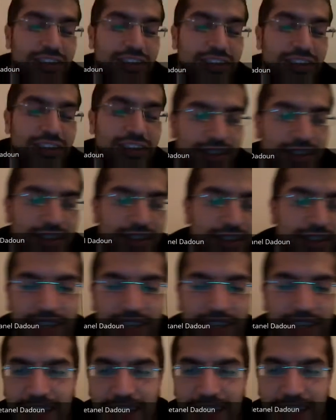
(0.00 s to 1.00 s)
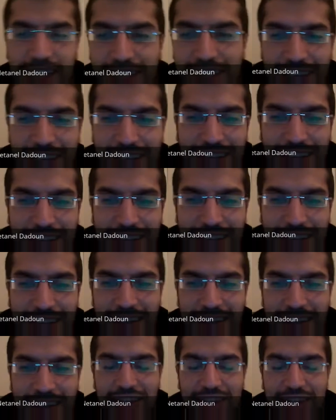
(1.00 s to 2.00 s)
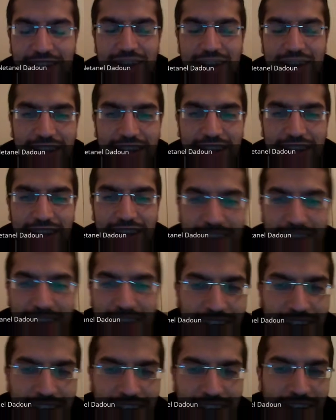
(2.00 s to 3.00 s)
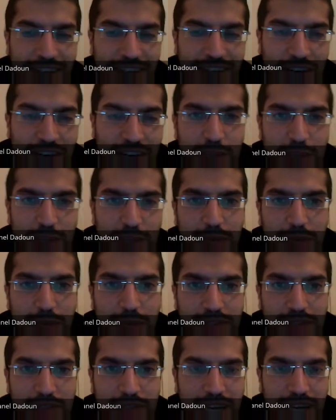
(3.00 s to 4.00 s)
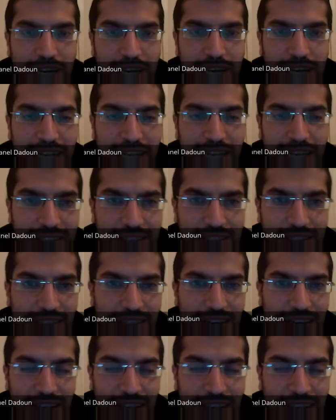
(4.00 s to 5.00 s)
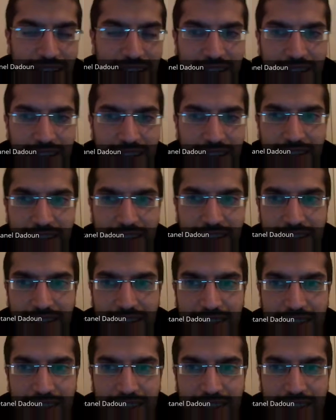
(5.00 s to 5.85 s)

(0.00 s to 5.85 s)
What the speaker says: Very interesting. So you're saying, cheshben mitzvah keneged tzara.